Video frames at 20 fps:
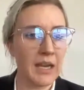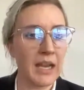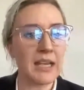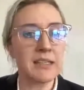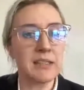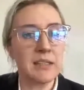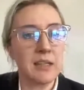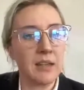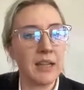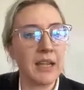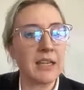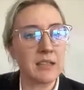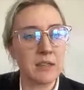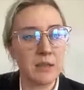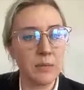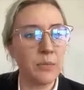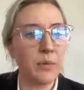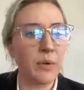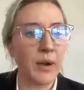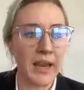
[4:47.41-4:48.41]
as the
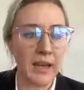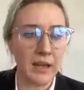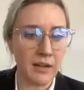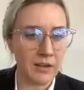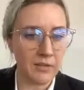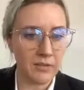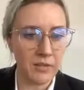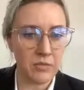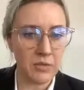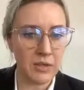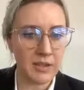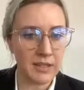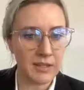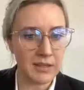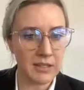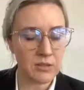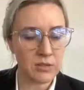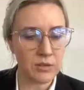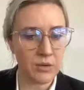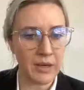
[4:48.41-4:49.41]
brain of everything
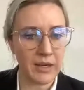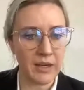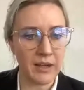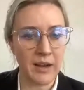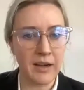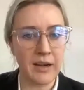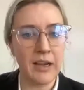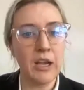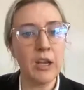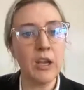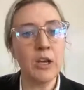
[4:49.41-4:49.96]
that's going on.